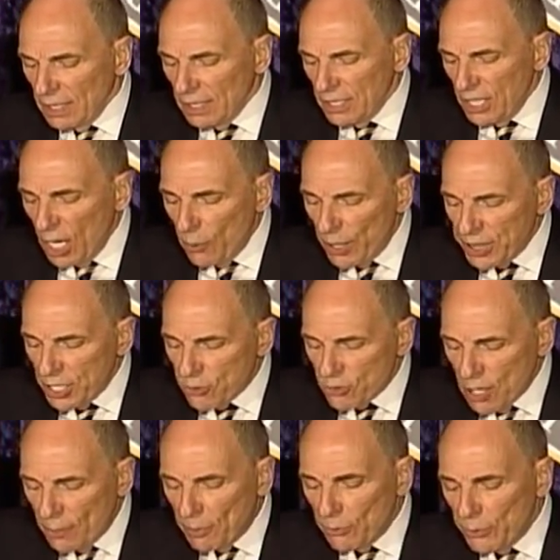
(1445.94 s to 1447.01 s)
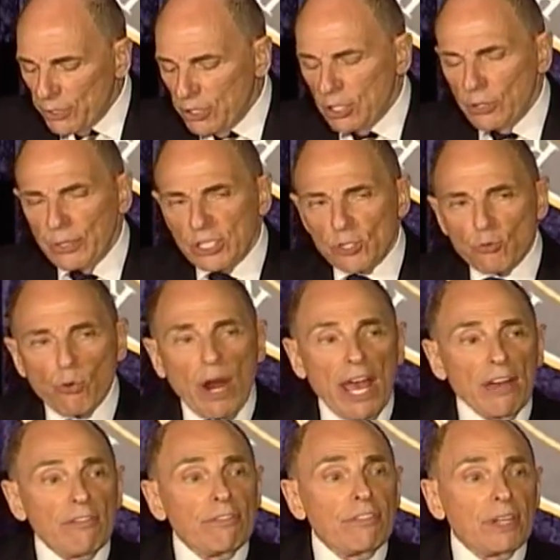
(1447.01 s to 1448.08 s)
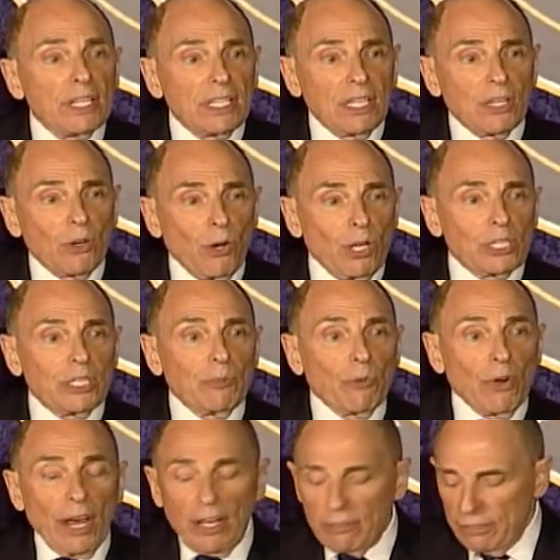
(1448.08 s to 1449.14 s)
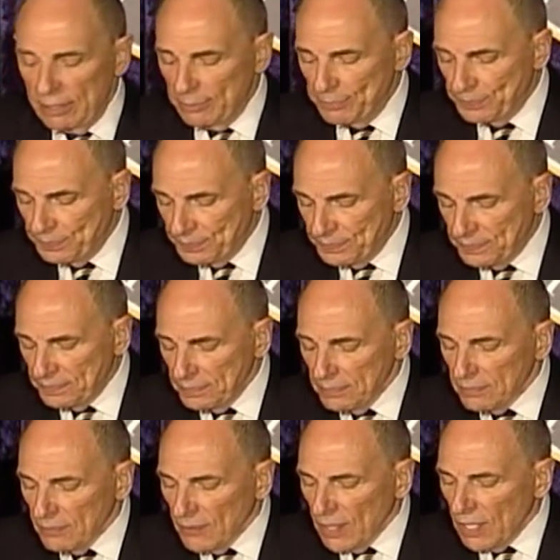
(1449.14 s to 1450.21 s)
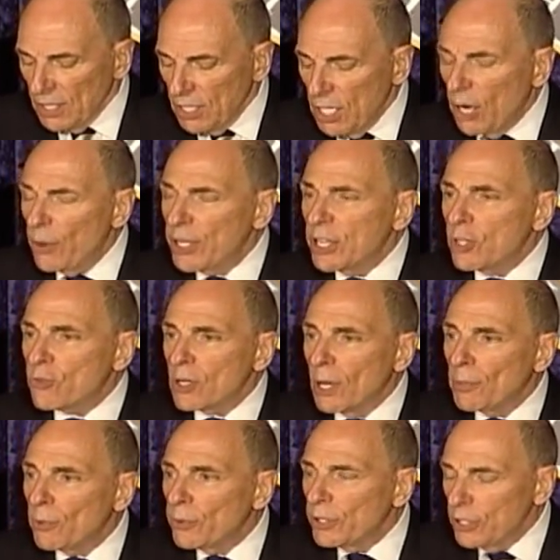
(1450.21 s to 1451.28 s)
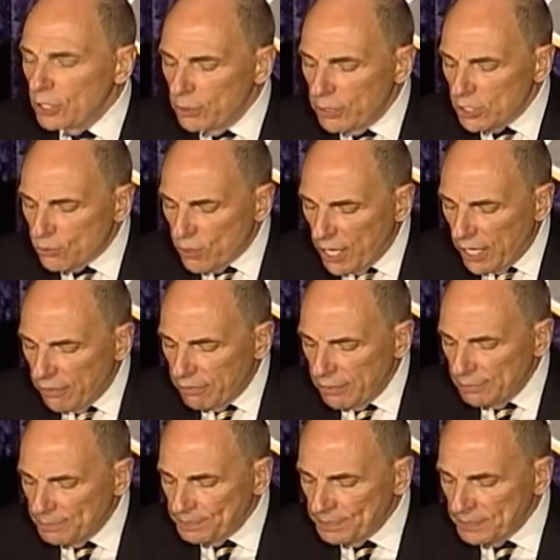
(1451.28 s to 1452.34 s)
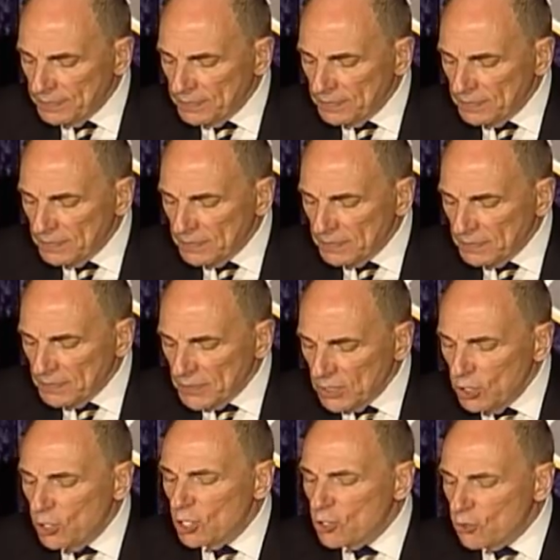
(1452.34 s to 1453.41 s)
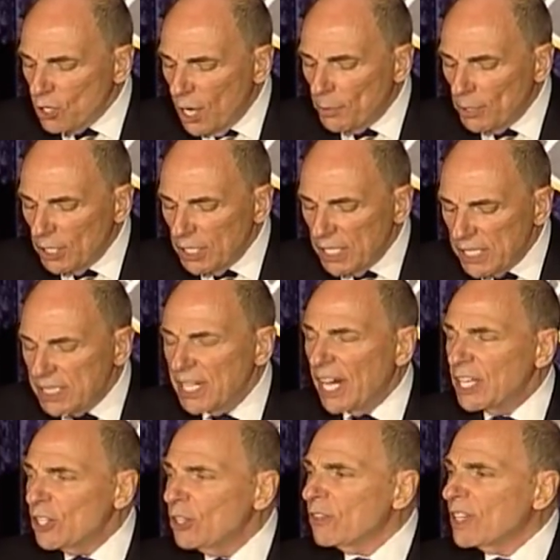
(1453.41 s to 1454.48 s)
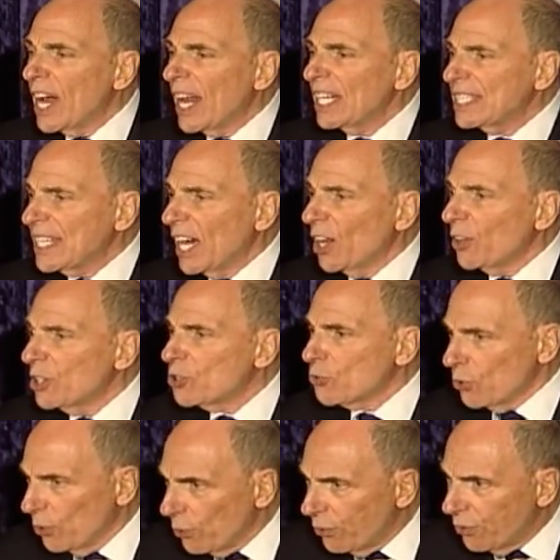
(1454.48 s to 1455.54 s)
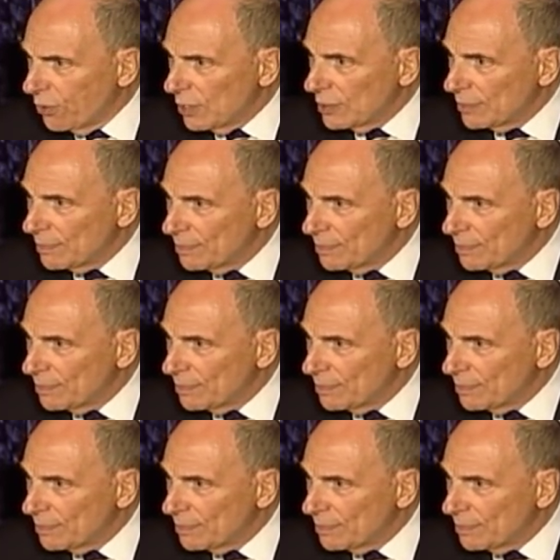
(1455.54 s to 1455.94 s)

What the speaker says: you know what the trouble with you is, Rev? Called him Rev. You know what the trouble with you is, Rev? Your trouble is that you've got to tell the truth.